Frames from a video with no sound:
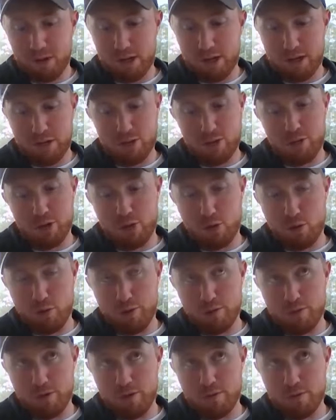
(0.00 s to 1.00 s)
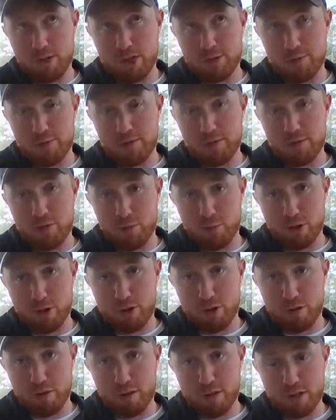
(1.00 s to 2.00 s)
He's a little bit older. That makes me a little bit
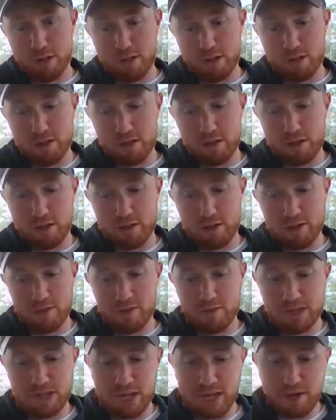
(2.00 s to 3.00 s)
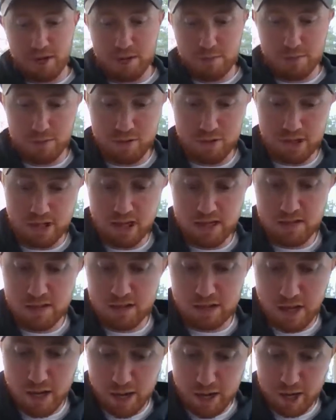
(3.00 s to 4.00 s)
nervous that he's not going to stand up to the test
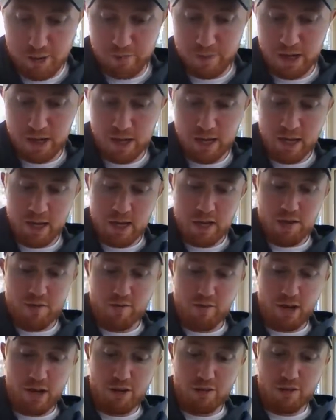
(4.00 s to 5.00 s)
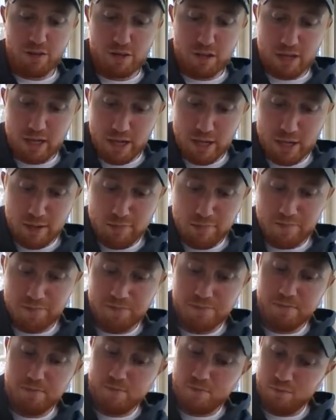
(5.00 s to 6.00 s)
of time. Raiders D,
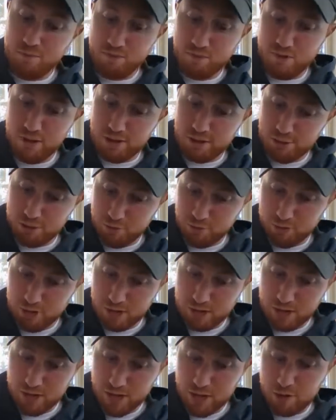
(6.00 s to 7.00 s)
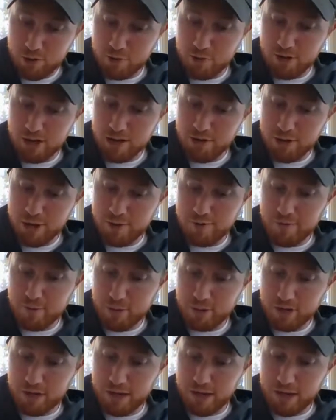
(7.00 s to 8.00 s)
reasonably stout, but I think
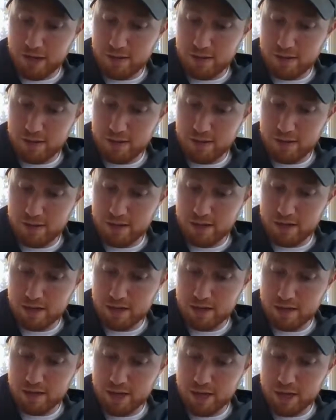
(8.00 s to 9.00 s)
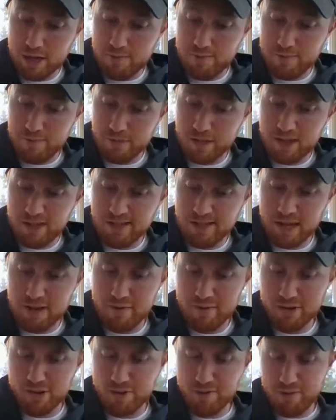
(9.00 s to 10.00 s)
Forte has a nice game. He's
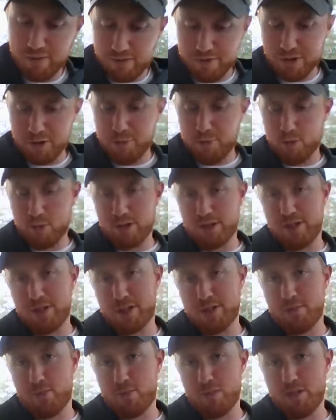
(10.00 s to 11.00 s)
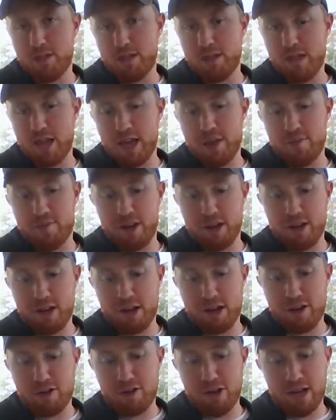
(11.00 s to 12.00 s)
averaging 15.6 points a game right
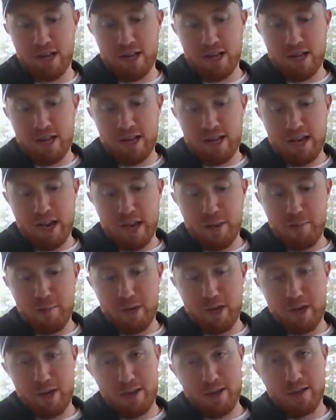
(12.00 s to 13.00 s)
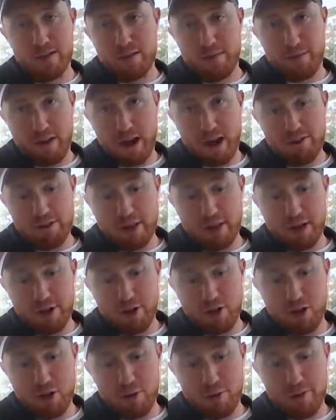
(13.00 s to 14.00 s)
now. AP finally
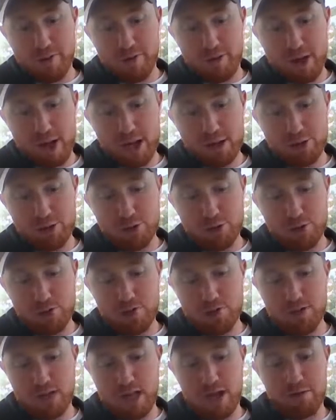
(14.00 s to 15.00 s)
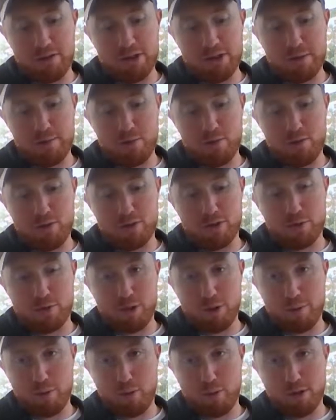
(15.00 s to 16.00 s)
getting going for Angel. Now he's up over
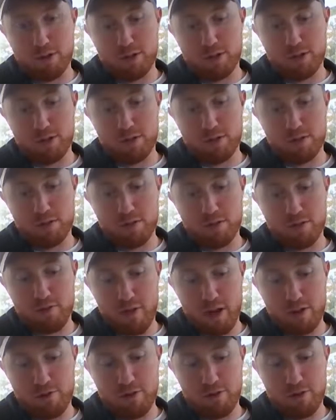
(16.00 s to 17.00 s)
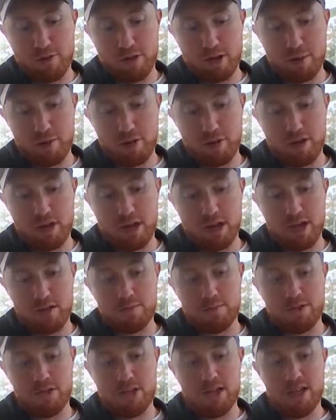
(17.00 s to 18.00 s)
20 points around there in a couple of
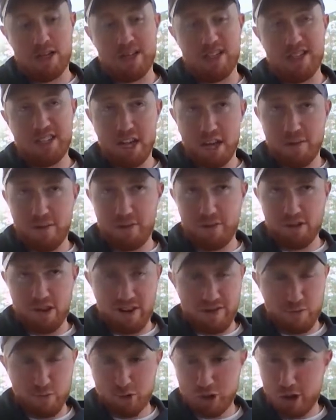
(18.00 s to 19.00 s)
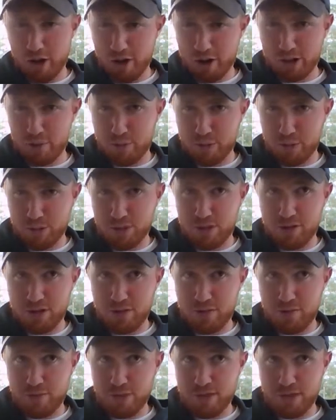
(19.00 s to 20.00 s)
games. Denver, everyone talks about their
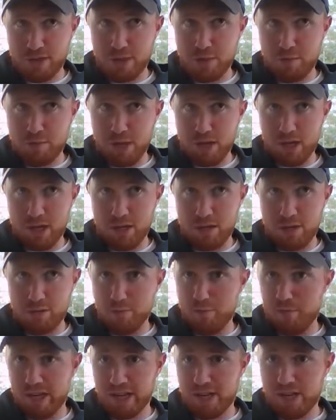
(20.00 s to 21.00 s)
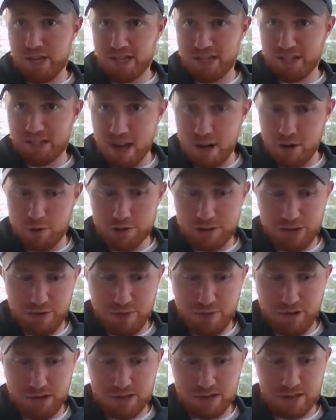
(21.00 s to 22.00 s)
defense in the media being a stout
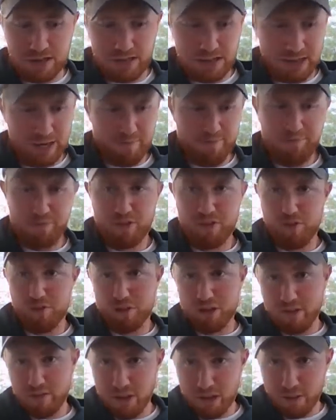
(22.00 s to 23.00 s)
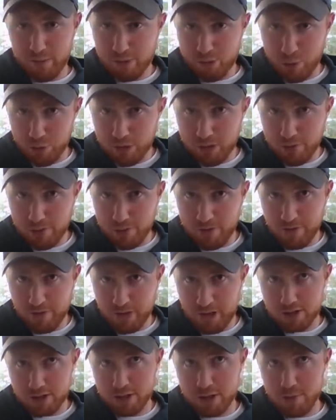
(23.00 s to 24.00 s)
defense. they're giving up 23
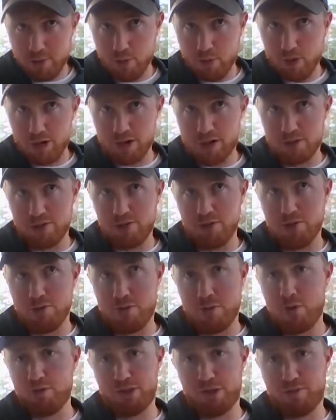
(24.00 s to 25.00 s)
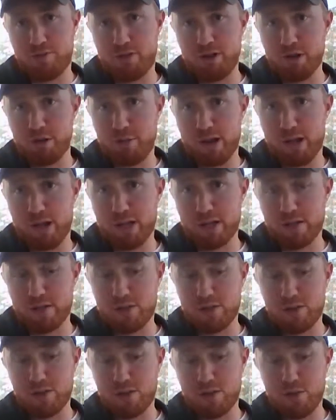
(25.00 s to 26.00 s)
fantasy points to opposing running backs.
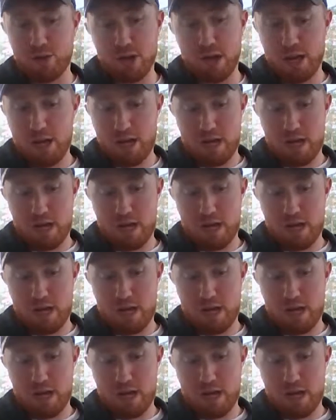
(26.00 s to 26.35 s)
So